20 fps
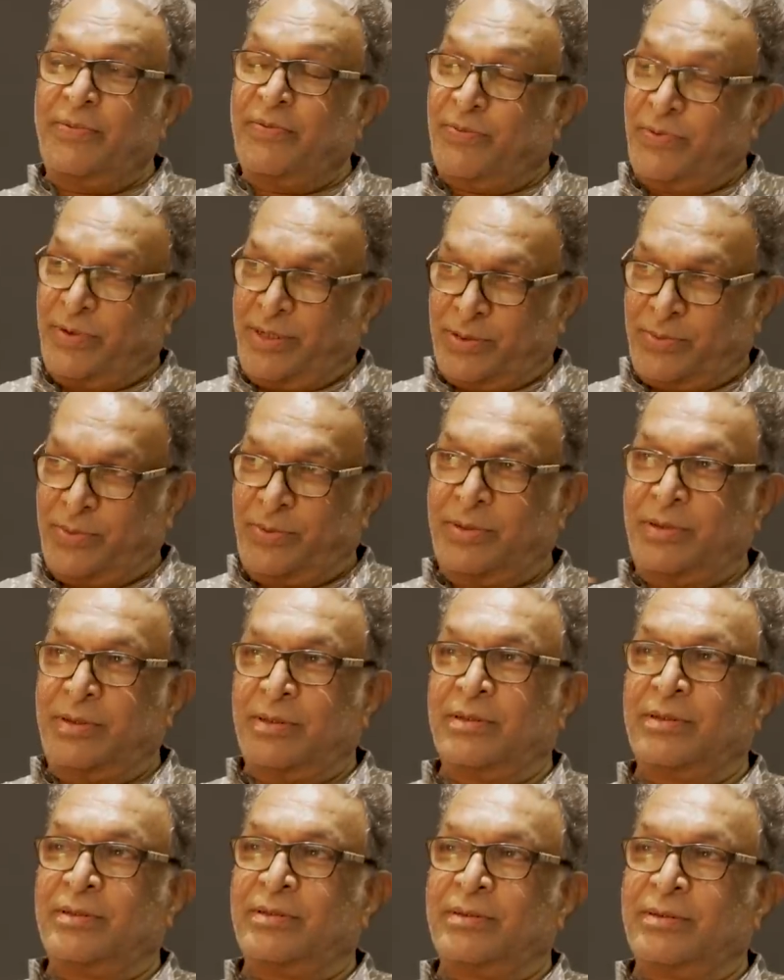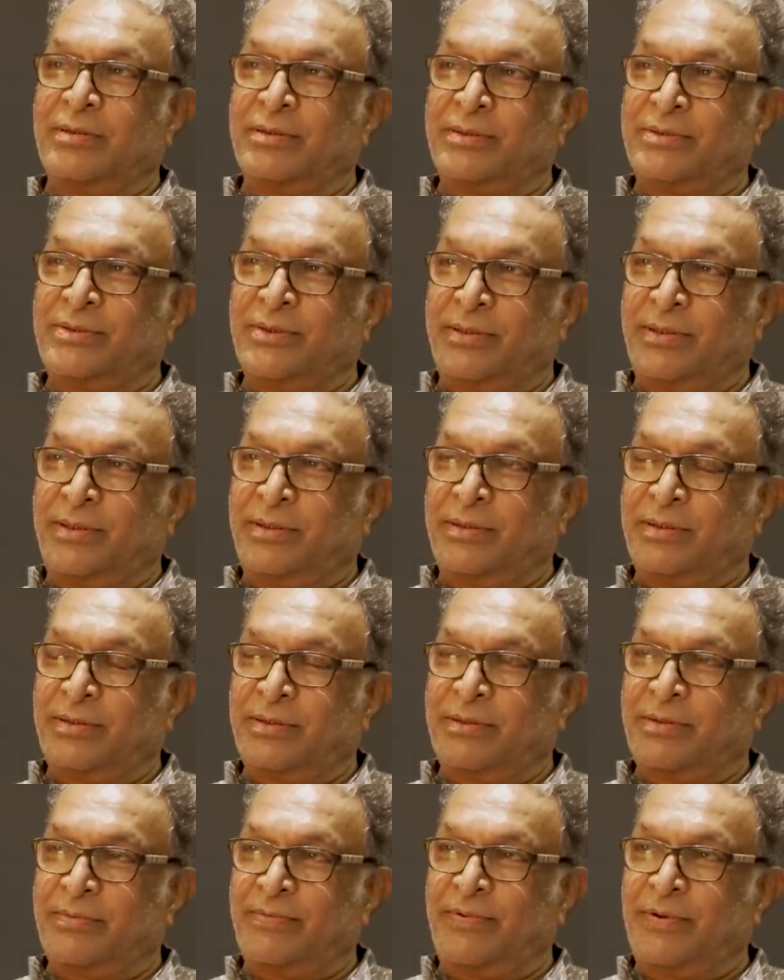Before I could join,
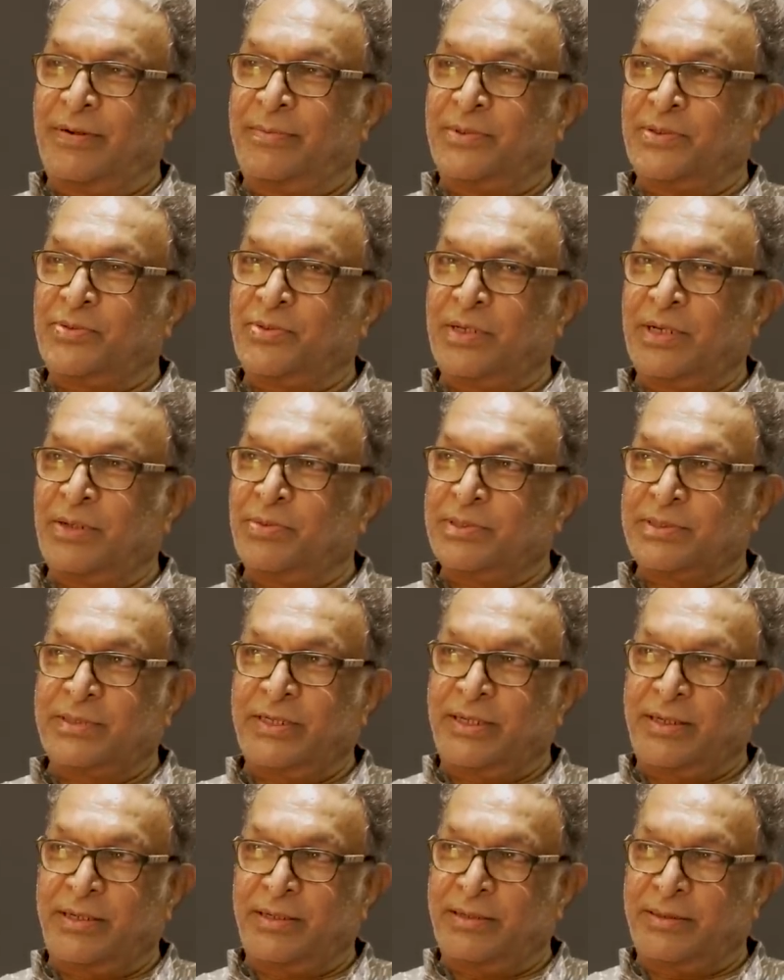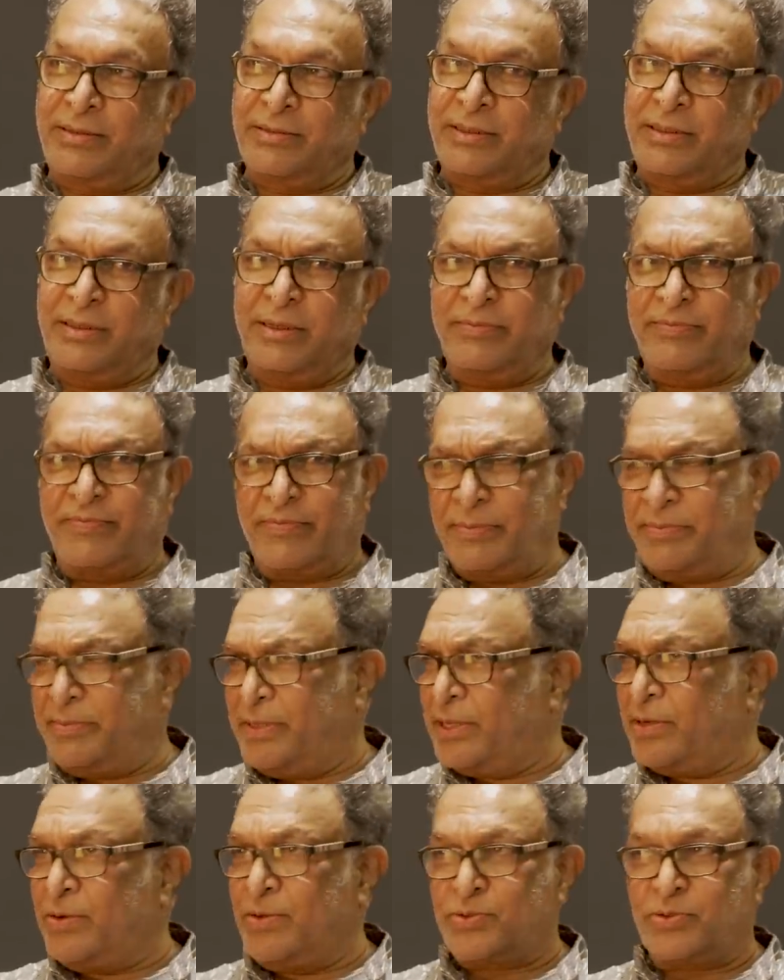yes. I was there. From
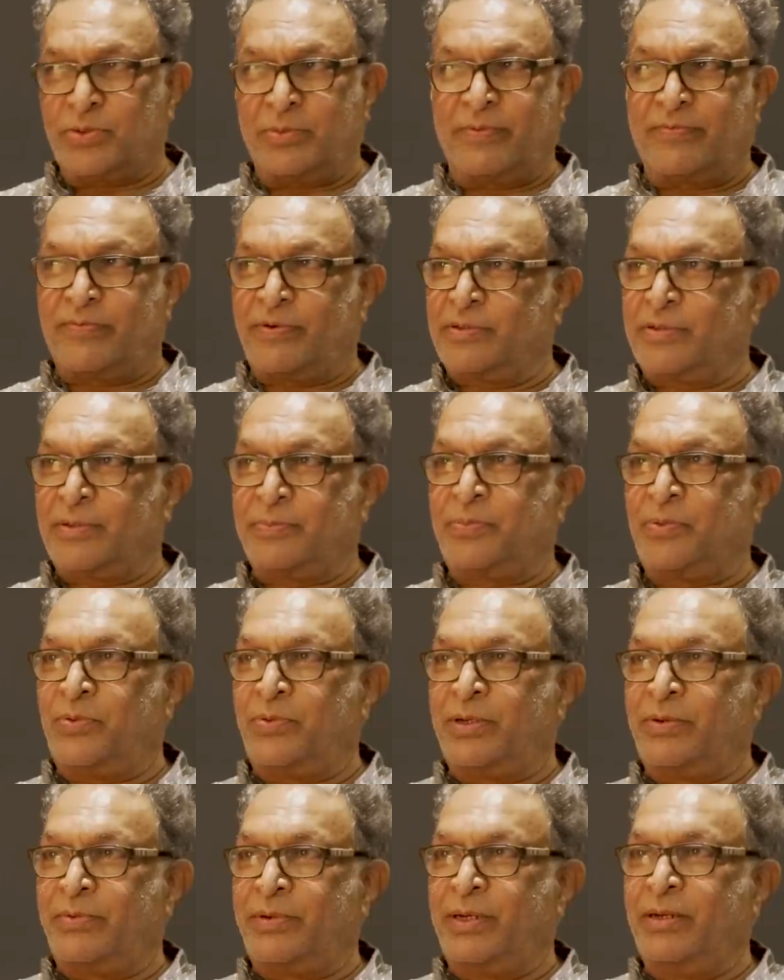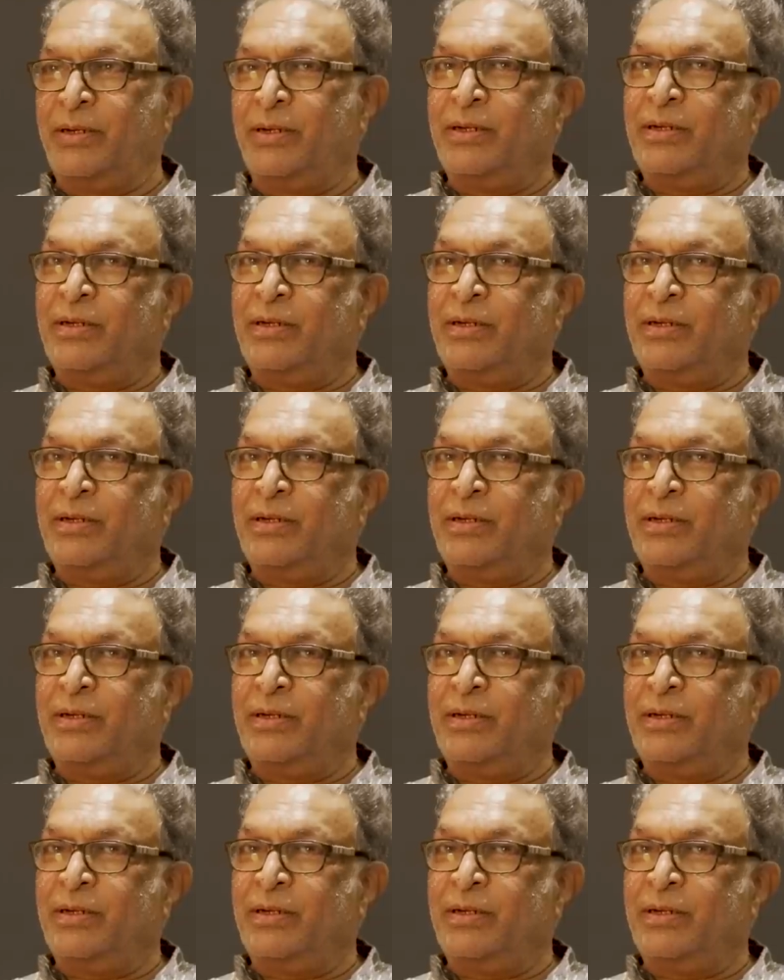there also my father pulled away.